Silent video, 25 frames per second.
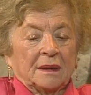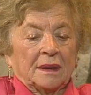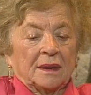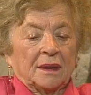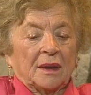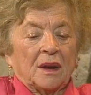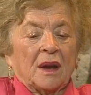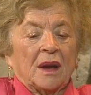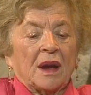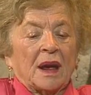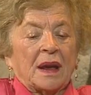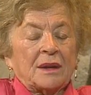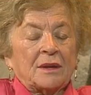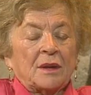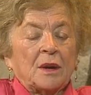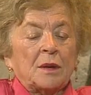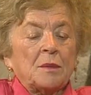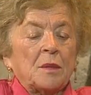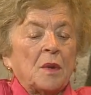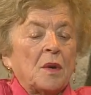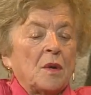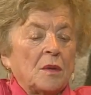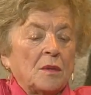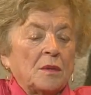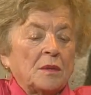Now I
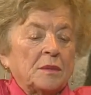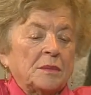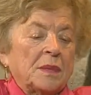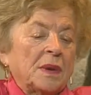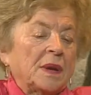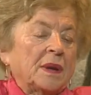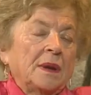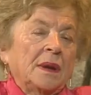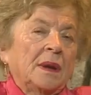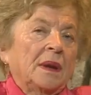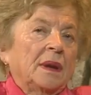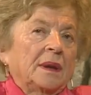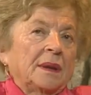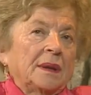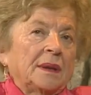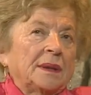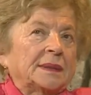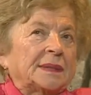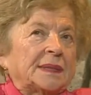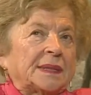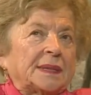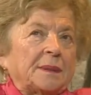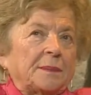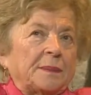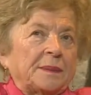come home
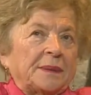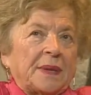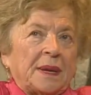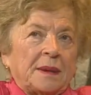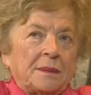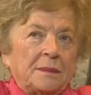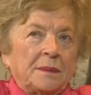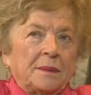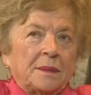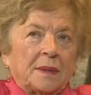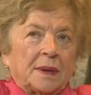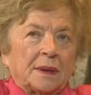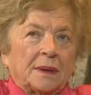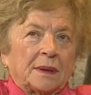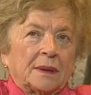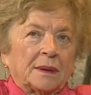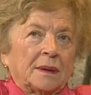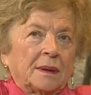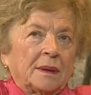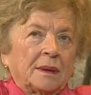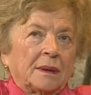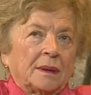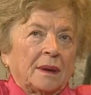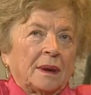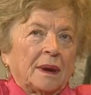in September,
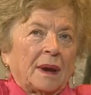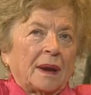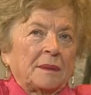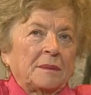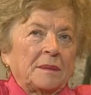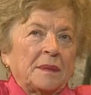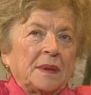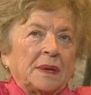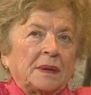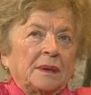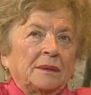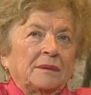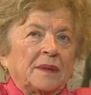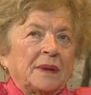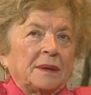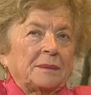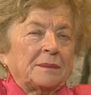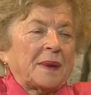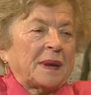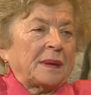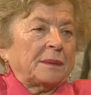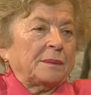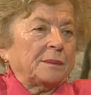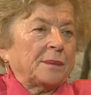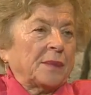I mean, when
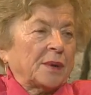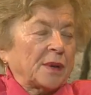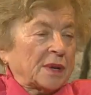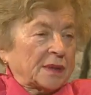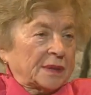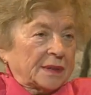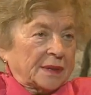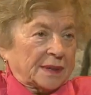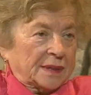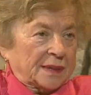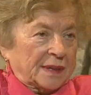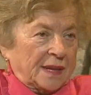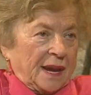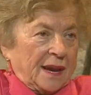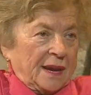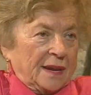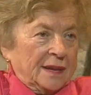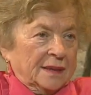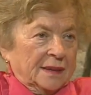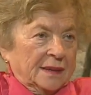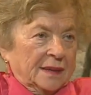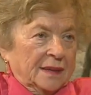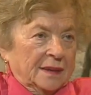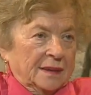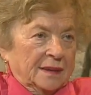my brother
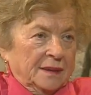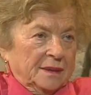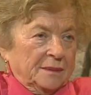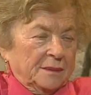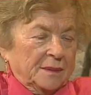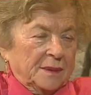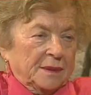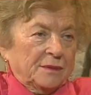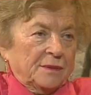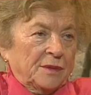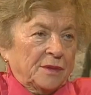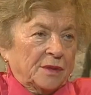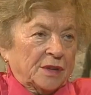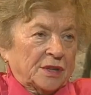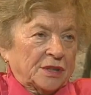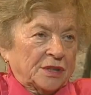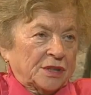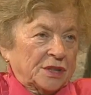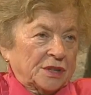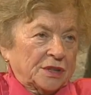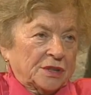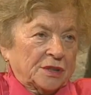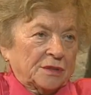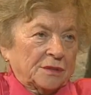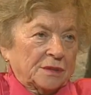died before
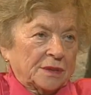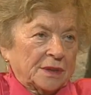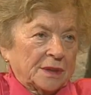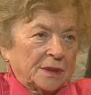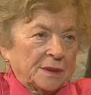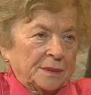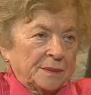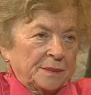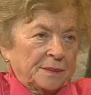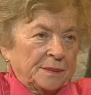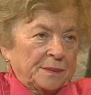Rosh Hashanah.